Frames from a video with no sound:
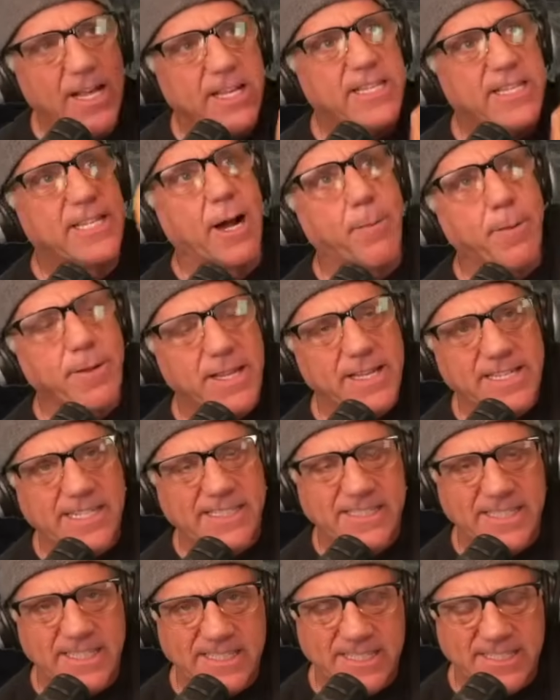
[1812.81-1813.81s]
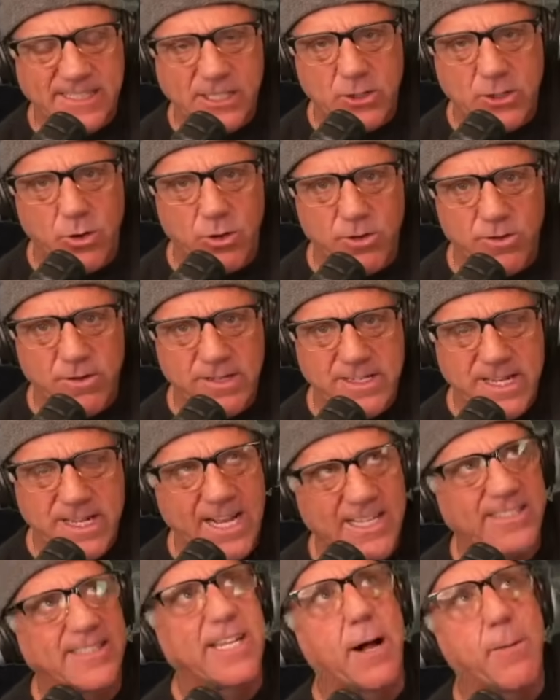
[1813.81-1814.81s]
Double the distance, it's a quarter the
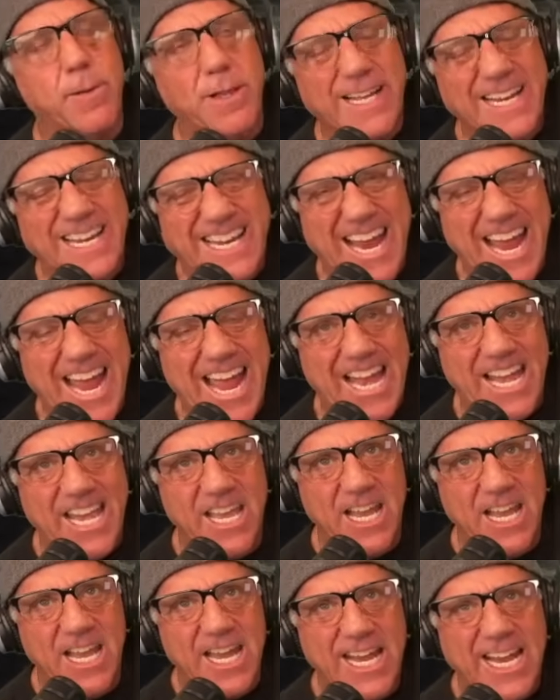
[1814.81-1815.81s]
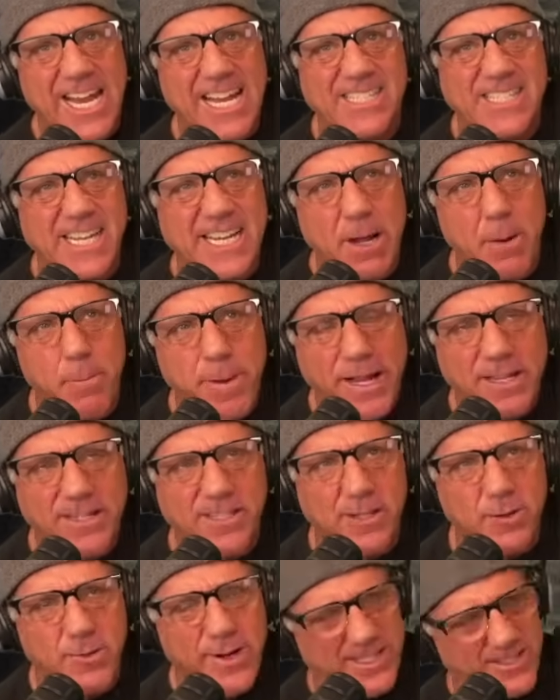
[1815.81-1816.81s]
size. Double again, it's like a pencil
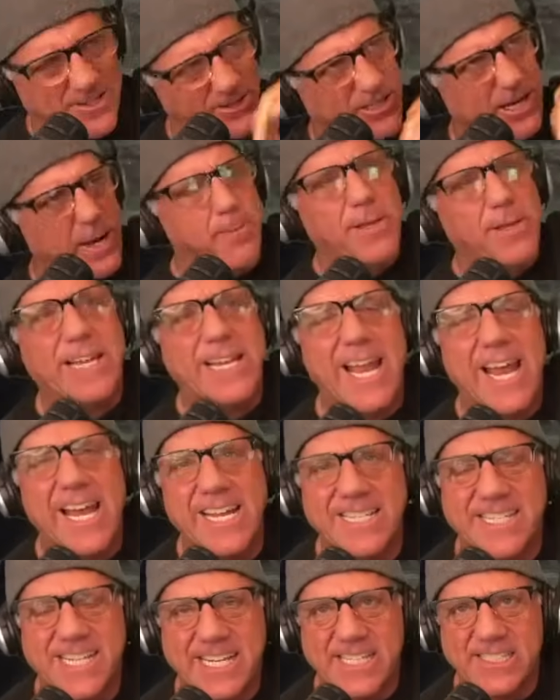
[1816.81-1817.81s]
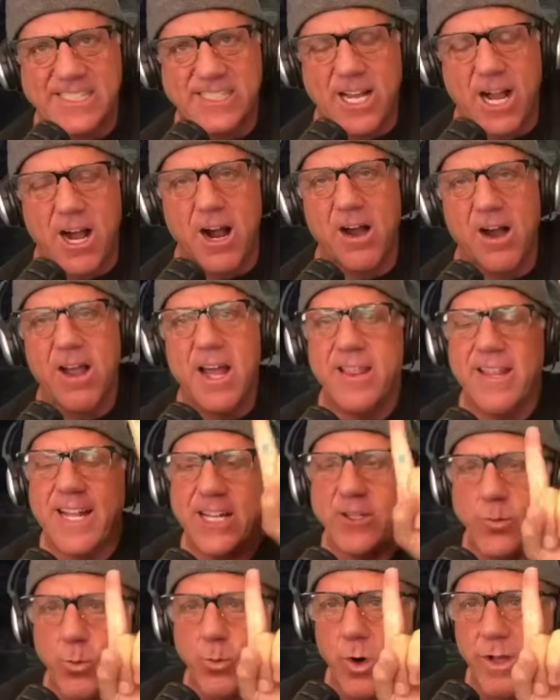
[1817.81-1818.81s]
eraser. Double again, it's like a star. That's
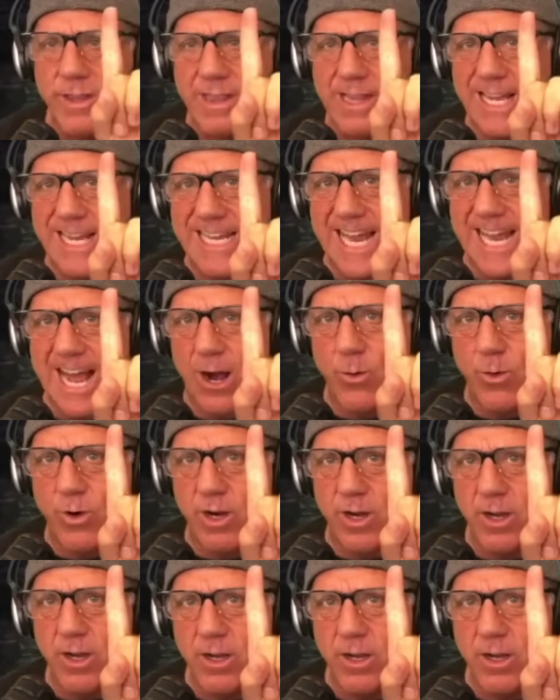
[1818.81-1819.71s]
one light hour.